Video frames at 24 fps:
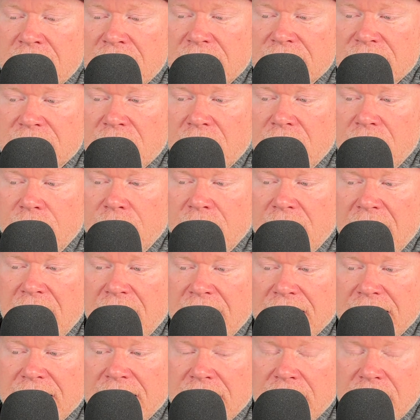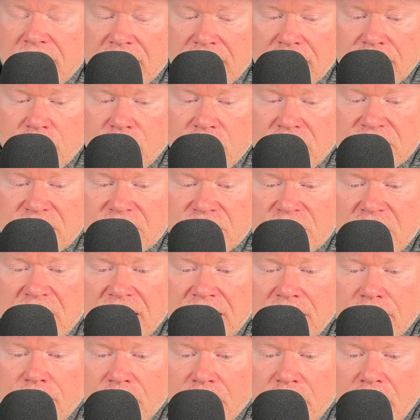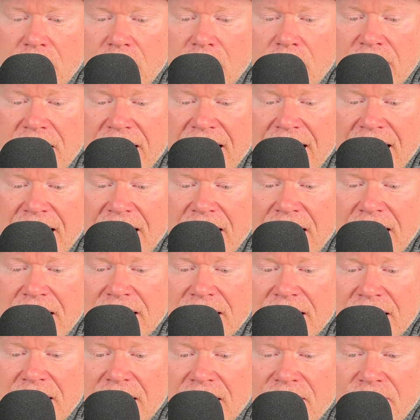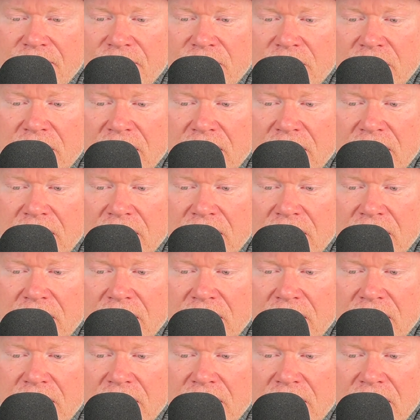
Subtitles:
So he runs JD Pro, and if